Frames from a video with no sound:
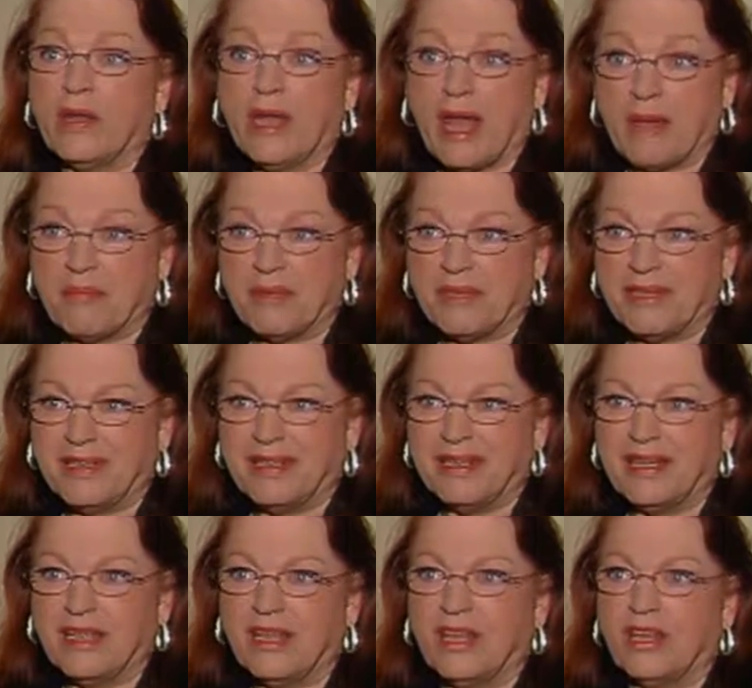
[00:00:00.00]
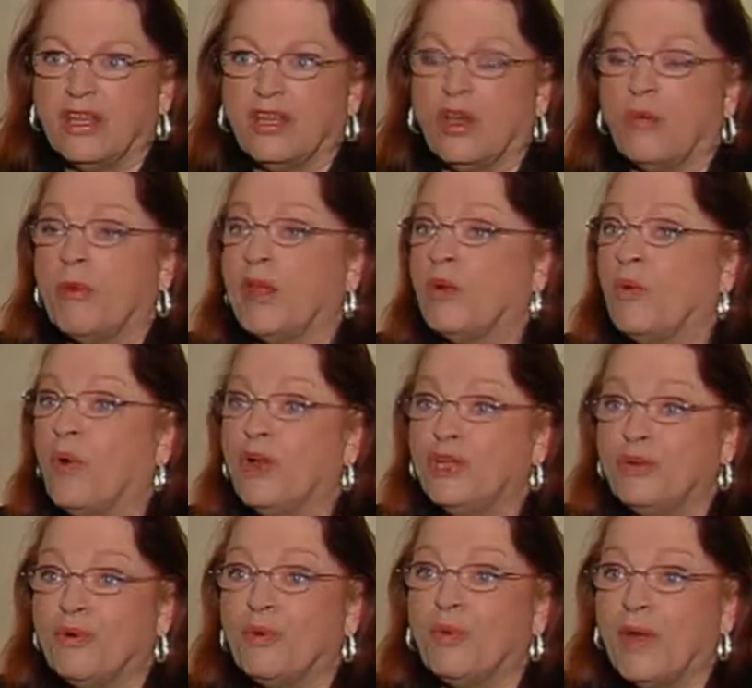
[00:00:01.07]
what happened, no matter
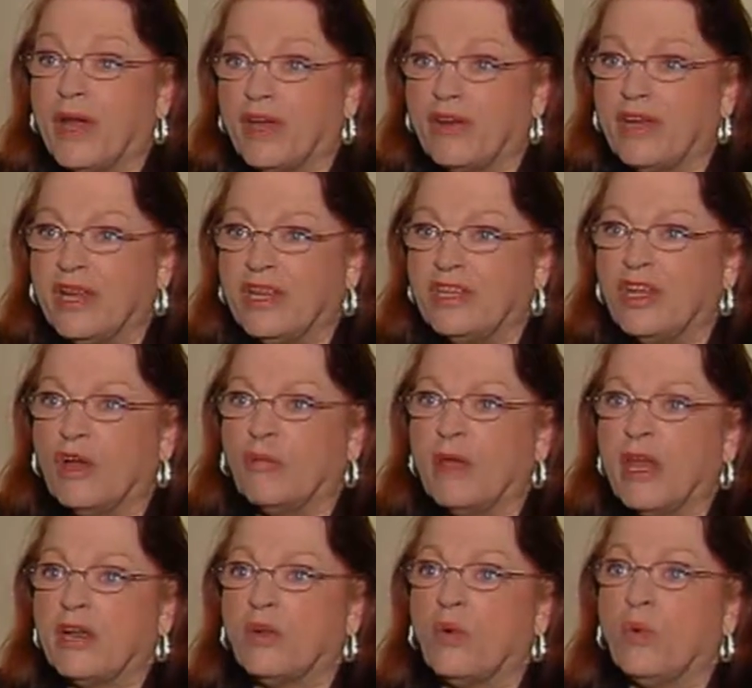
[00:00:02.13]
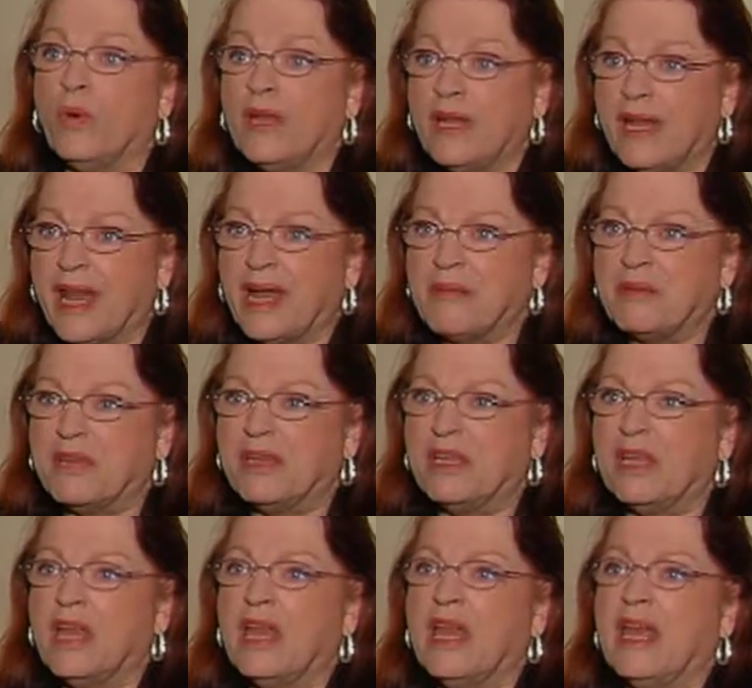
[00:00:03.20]
what you were wearing, no matter when it
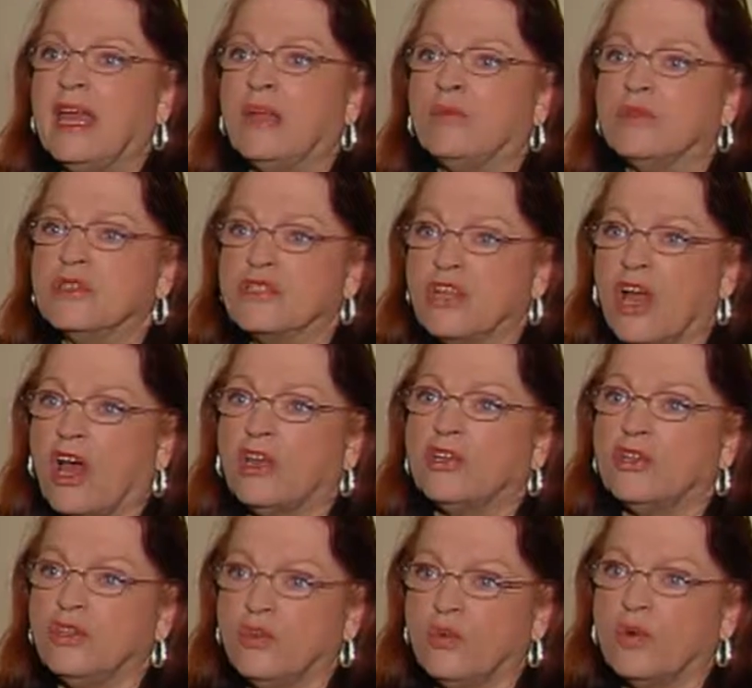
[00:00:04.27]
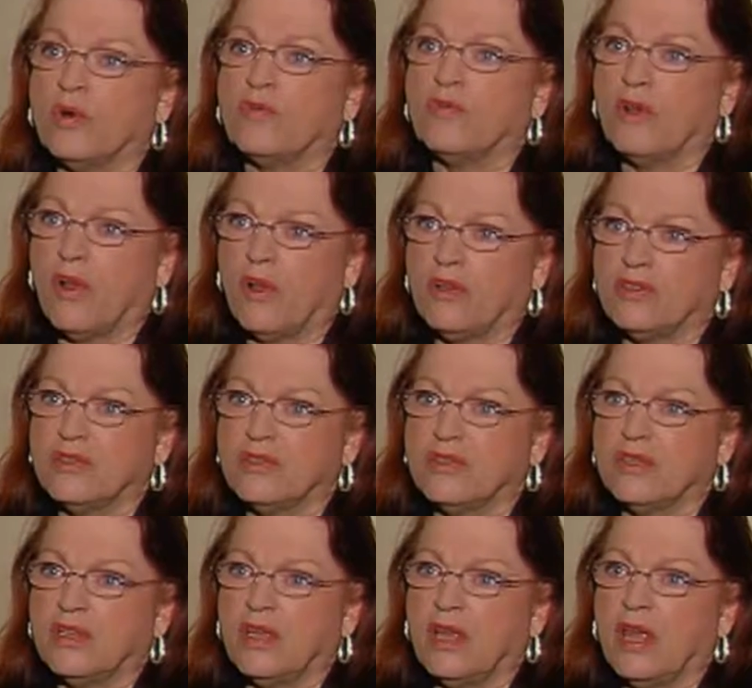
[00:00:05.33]
happened, it was not your fault.
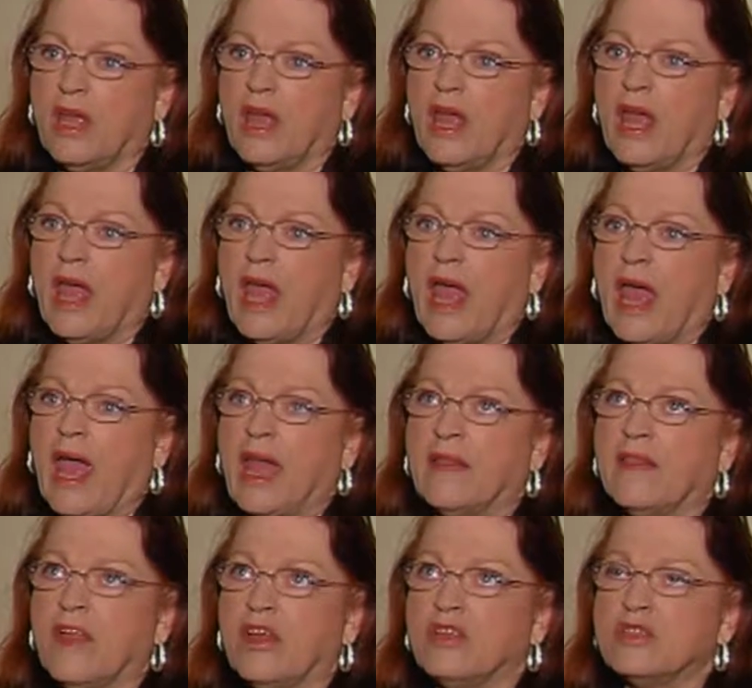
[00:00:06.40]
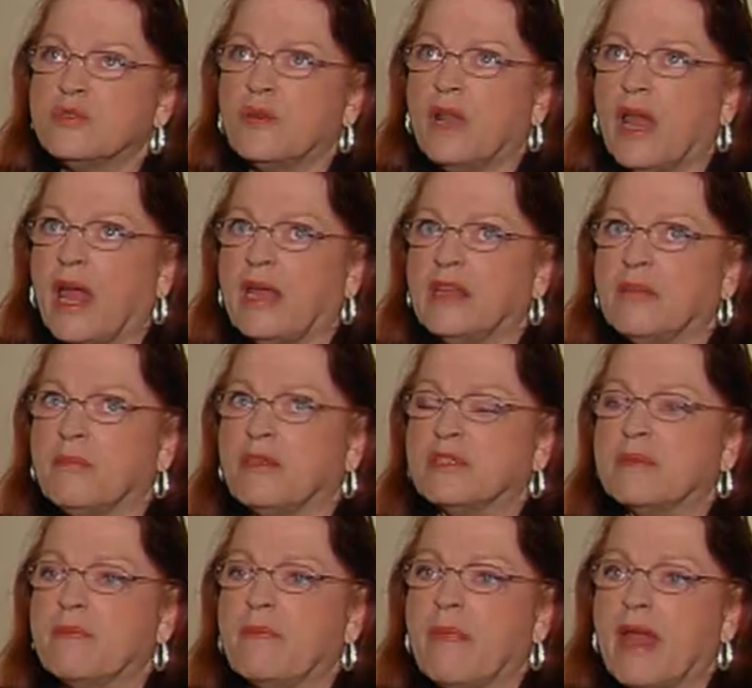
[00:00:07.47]
And those were like the
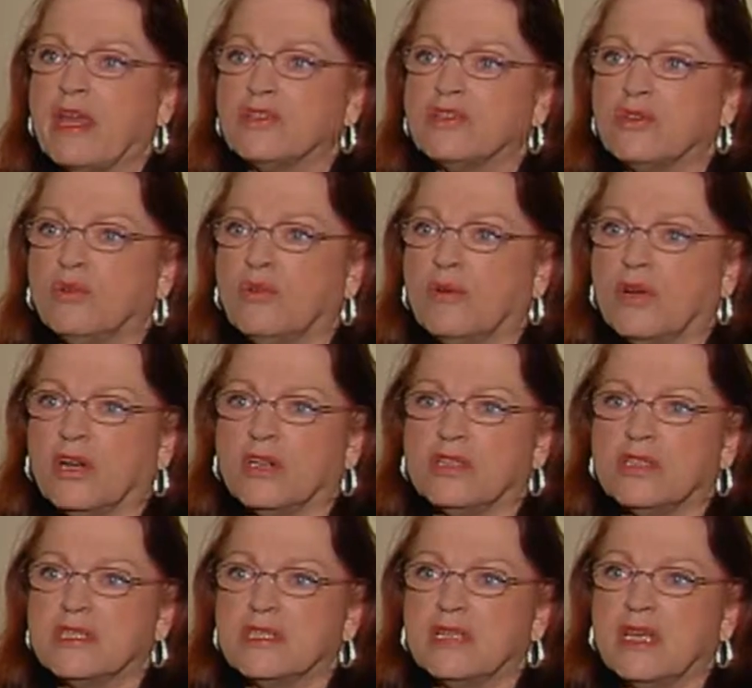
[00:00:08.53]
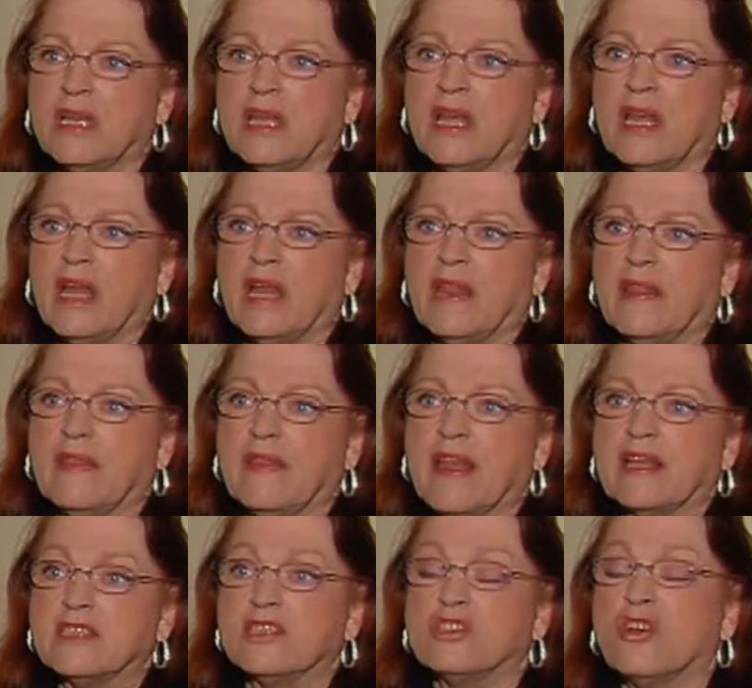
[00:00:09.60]
most magical words
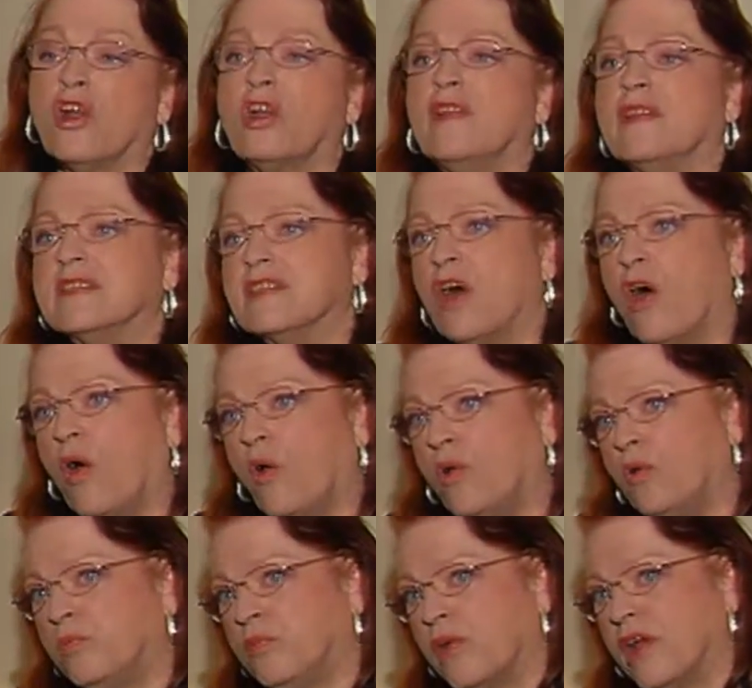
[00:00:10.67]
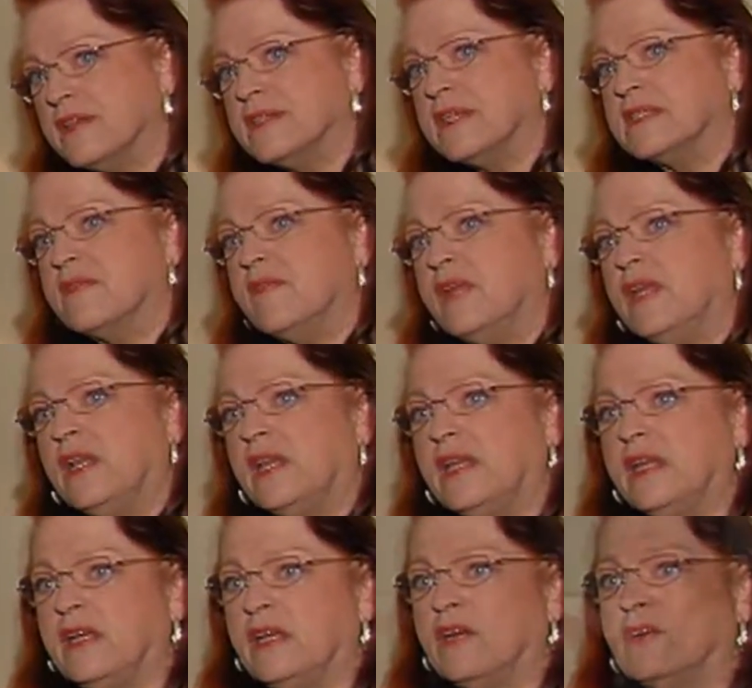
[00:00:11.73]
that started this whole process of
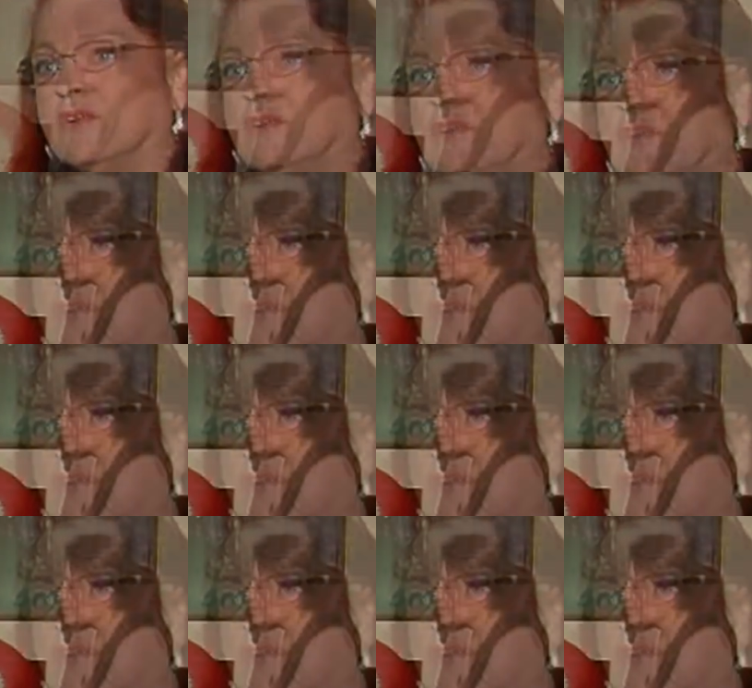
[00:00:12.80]
healing here.